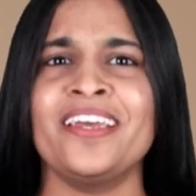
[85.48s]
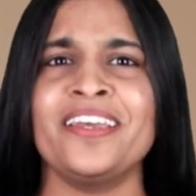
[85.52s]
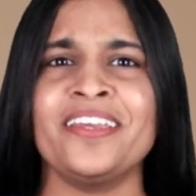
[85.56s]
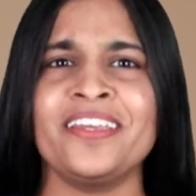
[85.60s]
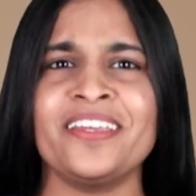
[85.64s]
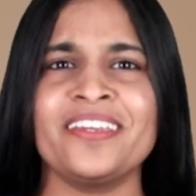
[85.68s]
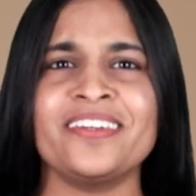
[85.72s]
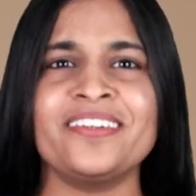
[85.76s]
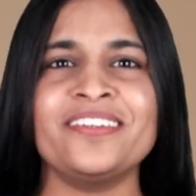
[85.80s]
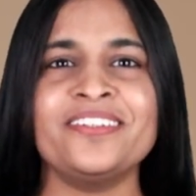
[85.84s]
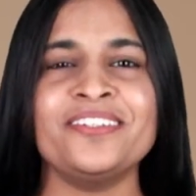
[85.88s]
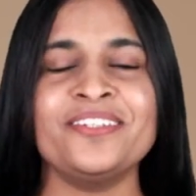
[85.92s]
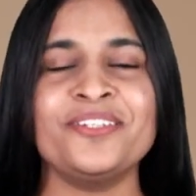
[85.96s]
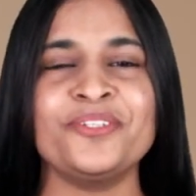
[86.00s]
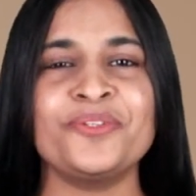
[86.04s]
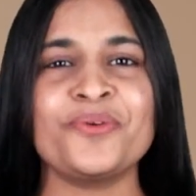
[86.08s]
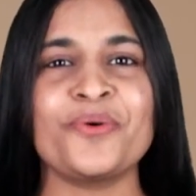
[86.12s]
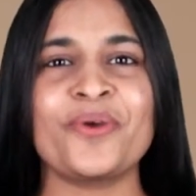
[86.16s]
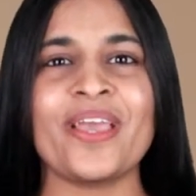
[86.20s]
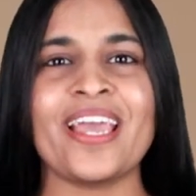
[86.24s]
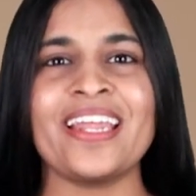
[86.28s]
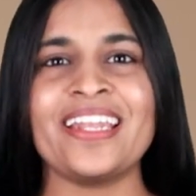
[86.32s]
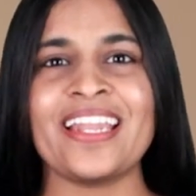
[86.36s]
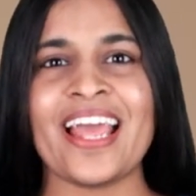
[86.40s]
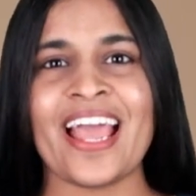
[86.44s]
Here, you
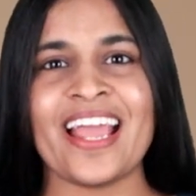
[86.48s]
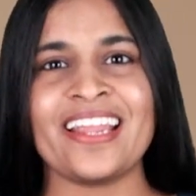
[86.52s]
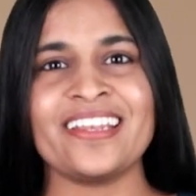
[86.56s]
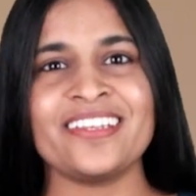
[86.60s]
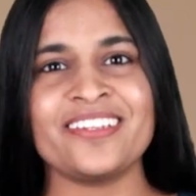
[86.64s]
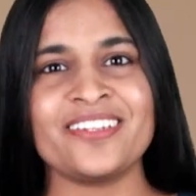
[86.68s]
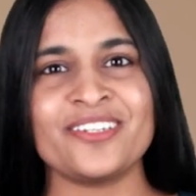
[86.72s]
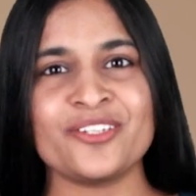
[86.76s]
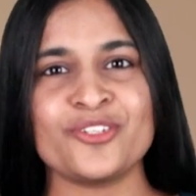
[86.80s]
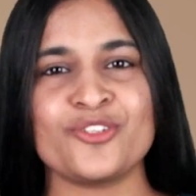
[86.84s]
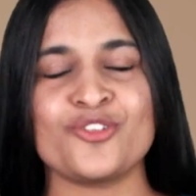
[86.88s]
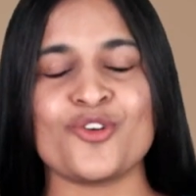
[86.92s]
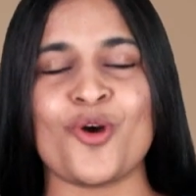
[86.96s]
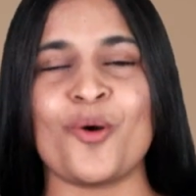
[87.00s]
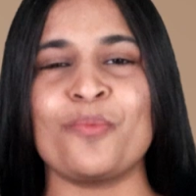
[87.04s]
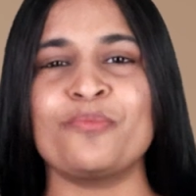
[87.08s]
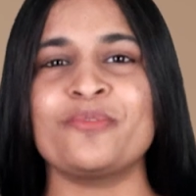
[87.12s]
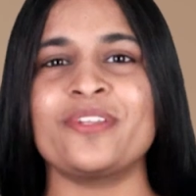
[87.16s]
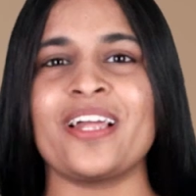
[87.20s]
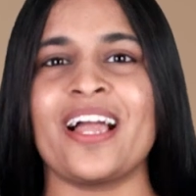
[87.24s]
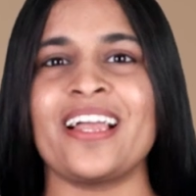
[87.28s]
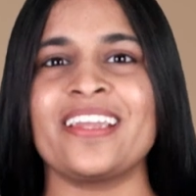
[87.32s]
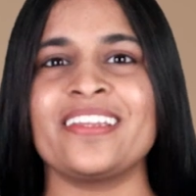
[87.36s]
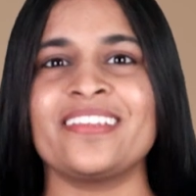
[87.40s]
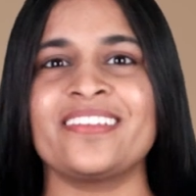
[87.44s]
can enter job
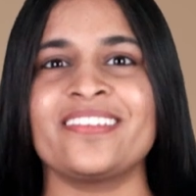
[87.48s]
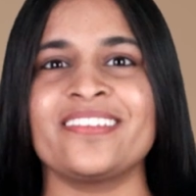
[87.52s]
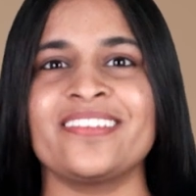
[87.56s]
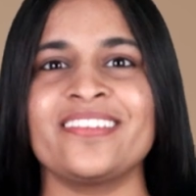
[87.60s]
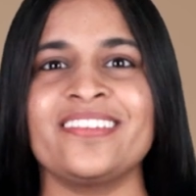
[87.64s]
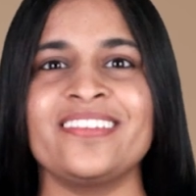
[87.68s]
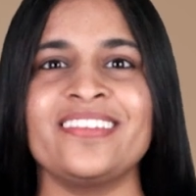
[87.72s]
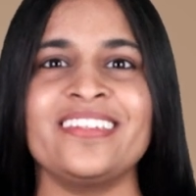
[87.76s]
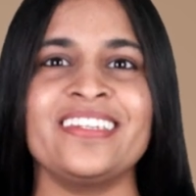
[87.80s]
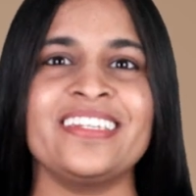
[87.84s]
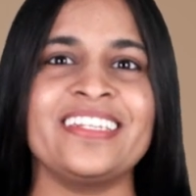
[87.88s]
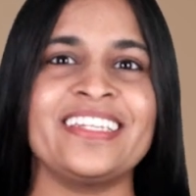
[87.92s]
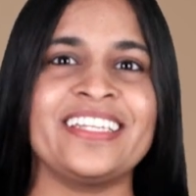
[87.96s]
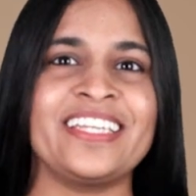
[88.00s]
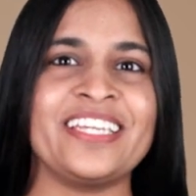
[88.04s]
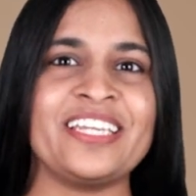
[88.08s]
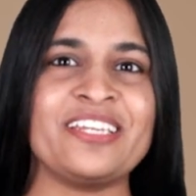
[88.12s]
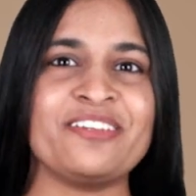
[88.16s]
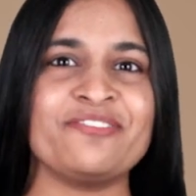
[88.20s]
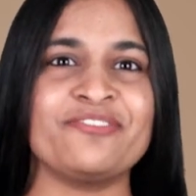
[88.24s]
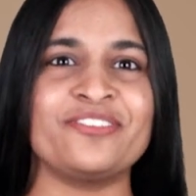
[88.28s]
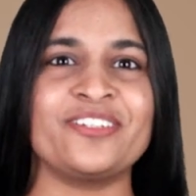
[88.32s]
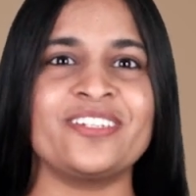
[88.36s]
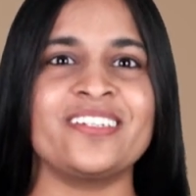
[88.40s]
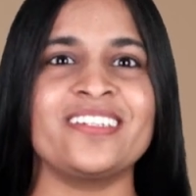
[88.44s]
title,
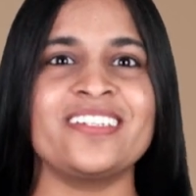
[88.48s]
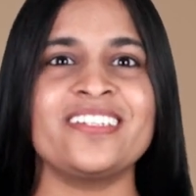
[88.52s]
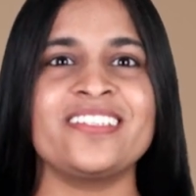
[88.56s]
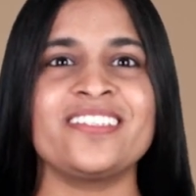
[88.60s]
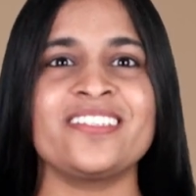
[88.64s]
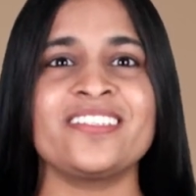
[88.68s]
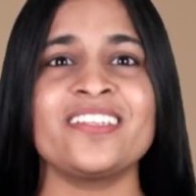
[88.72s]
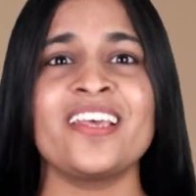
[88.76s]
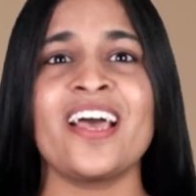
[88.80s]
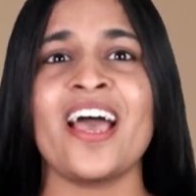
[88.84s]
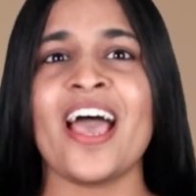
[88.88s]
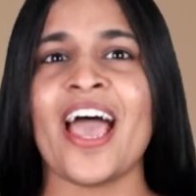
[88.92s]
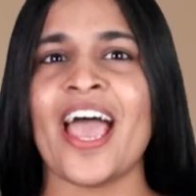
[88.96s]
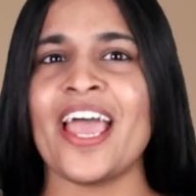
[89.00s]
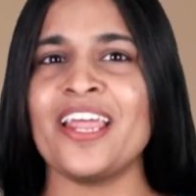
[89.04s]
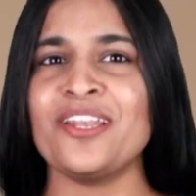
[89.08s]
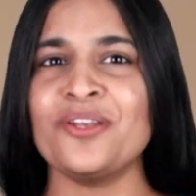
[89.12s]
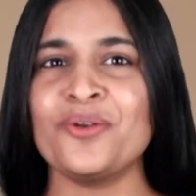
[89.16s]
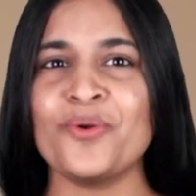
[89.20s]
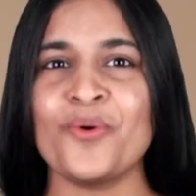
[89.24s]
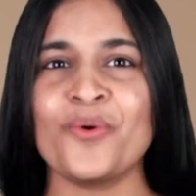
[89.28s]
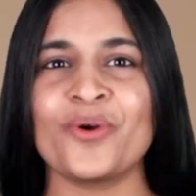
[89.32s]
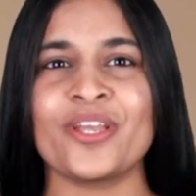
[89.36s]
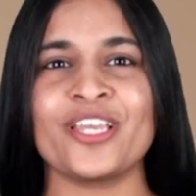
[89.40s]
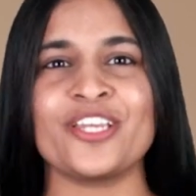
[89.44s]
keywords and
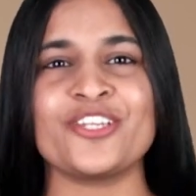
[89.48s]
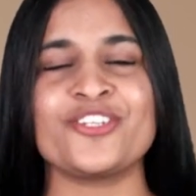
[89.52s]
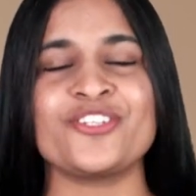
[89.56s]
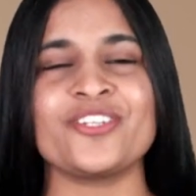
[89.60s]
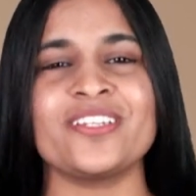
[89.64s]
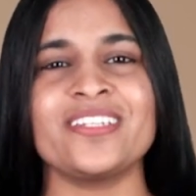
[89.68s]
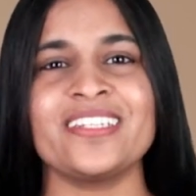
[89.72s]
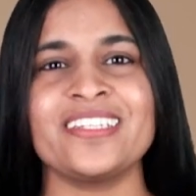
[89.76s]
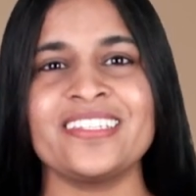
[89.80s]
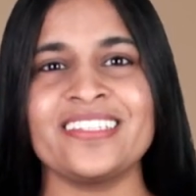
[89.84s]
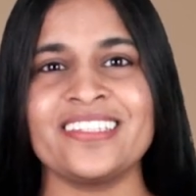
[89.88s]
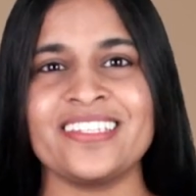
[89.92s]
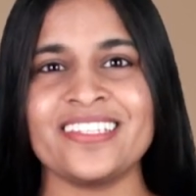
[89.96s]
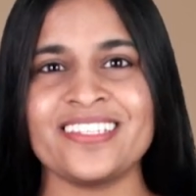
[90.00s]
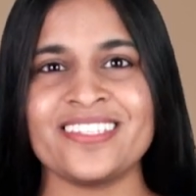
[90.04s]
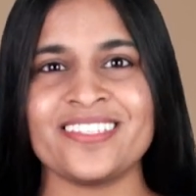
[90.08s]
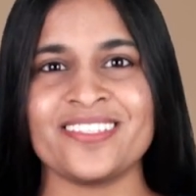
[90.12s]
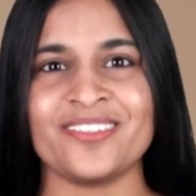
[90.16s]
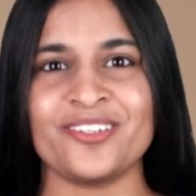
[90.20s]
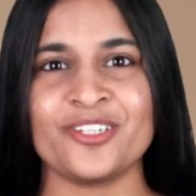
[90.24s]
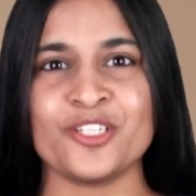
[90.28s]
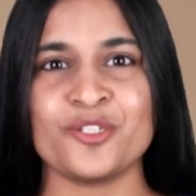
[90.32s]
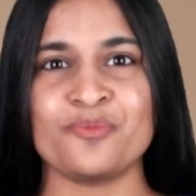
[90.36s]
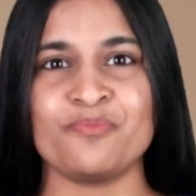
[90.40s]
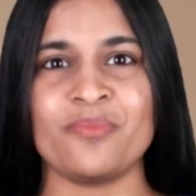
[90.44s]
location in the
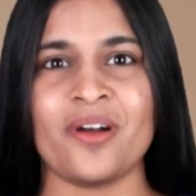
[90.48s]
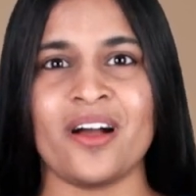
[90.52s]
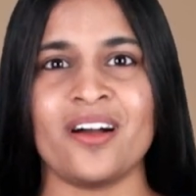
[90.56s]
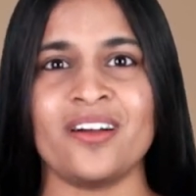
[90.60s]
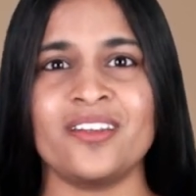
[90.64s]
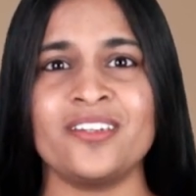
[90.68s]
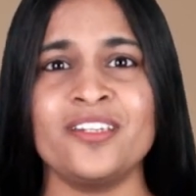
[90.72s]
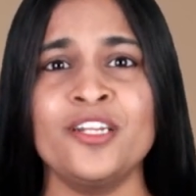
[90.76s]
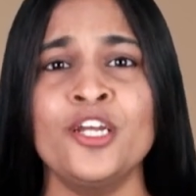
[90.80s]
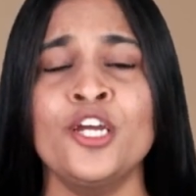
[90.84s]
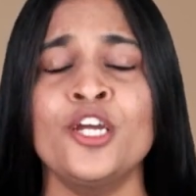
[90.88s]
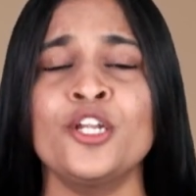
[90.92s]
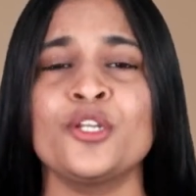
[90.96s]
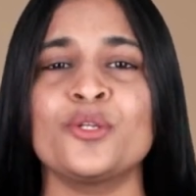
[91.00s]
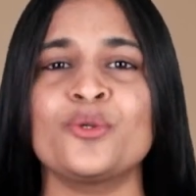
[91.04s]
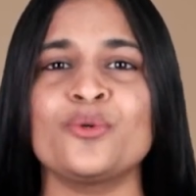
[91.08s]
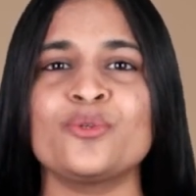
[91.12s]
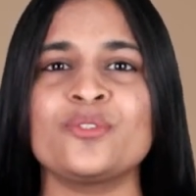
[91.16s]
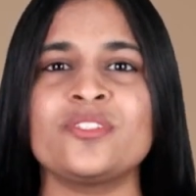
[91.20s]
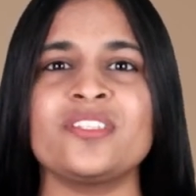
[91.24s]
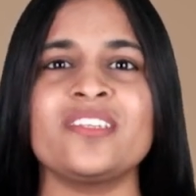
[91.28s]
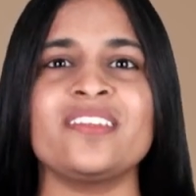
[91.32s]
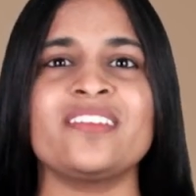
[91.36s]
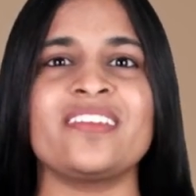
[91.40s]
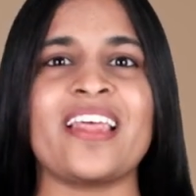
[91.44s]
search bar to
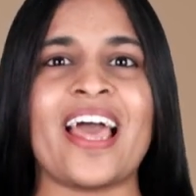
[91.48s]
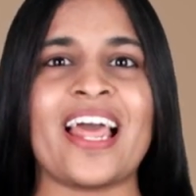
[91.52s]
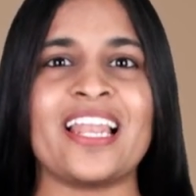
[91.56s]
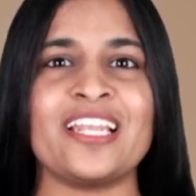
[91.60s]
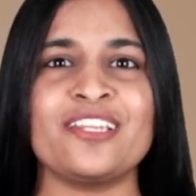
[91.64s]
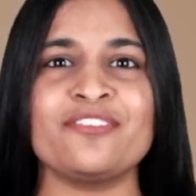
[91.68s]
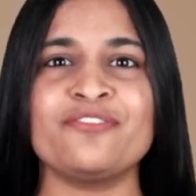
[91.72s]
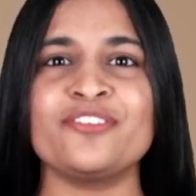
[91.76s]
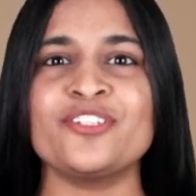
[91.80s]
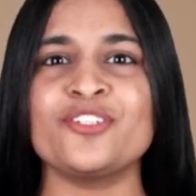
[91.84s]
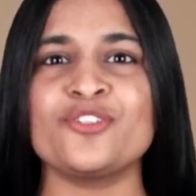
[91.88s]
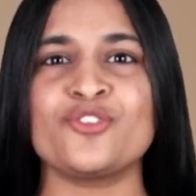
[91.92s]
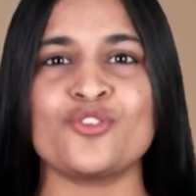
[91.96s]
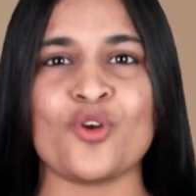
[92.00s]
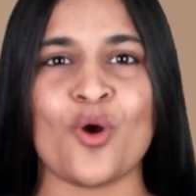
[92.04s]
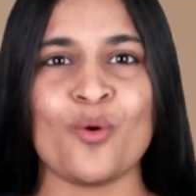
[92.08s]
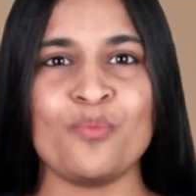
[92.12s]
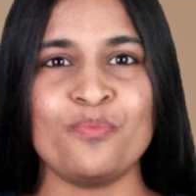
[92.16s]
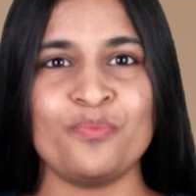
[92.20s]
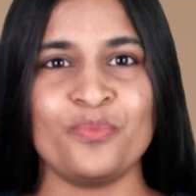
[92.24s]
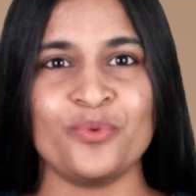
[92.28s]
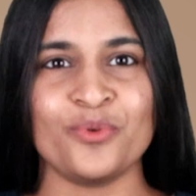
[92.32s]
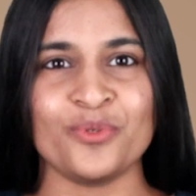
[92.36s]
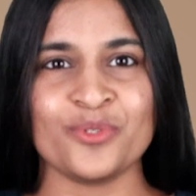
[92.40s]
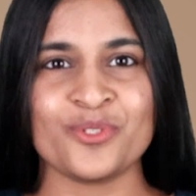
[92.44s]
see relevant job
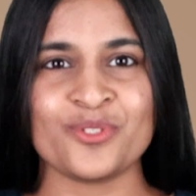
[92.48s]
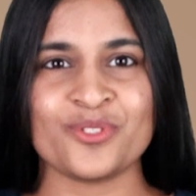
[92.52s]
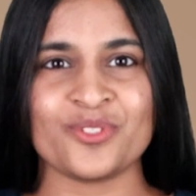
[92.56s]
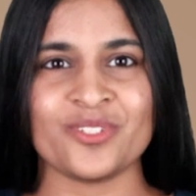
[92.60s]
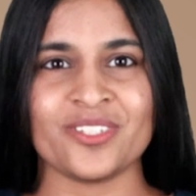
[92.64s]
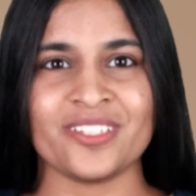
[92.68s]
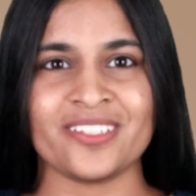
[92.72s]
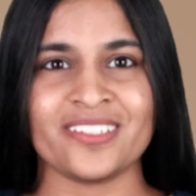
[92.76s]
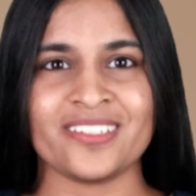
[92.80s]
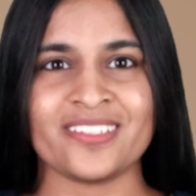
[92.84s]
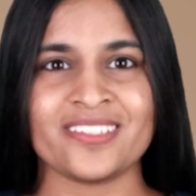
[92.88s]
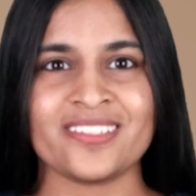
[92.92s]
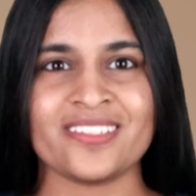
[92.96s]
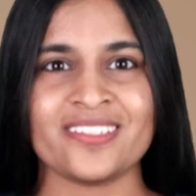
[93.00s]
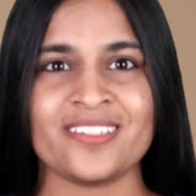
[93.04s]
postings.